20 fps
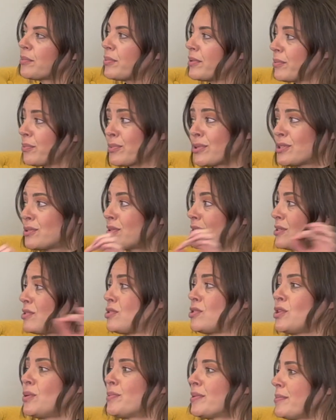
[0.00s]
but we're doing
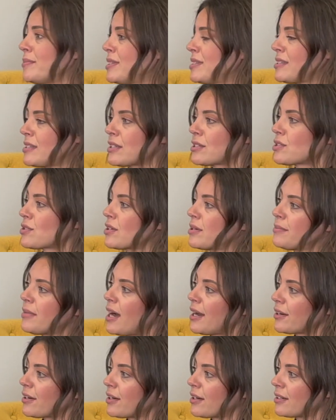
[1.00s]
super mid-century
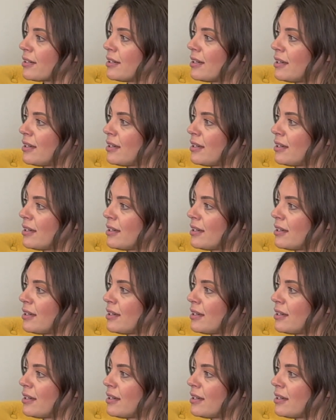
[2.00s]
modern